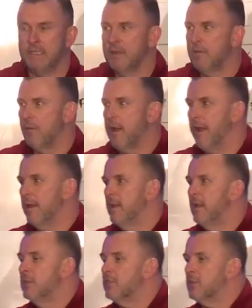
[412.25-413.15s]
Right?
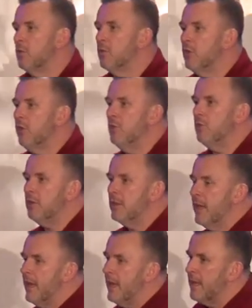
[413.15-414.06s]
So you
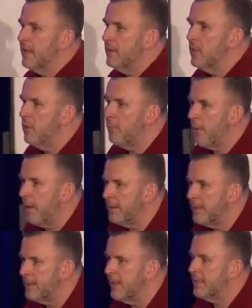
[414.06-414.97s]

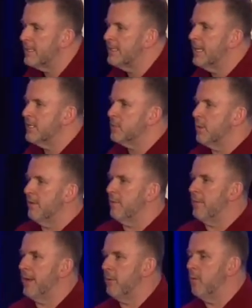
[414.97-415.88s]
probably think that that's what
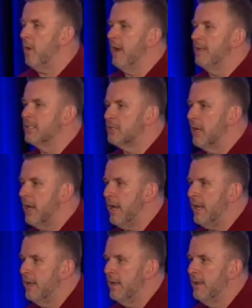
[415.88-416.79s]
everybody wants,
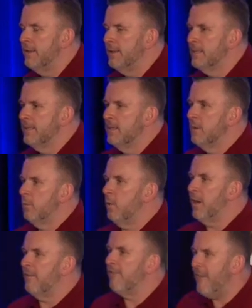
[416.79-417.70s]
right?
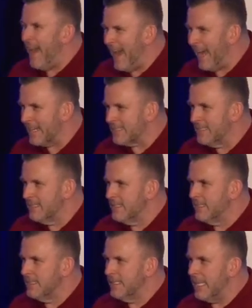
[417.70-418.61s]
When in fact,
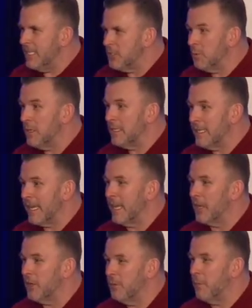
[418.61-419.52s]
they just want to take a
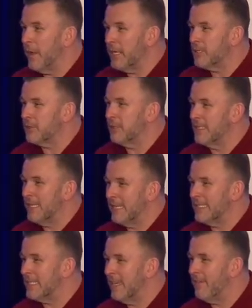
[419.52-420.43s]
good picture at
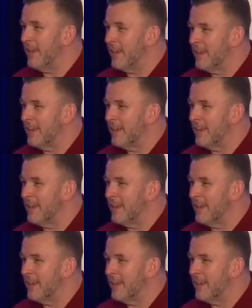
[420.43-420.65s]
Thanksgiving,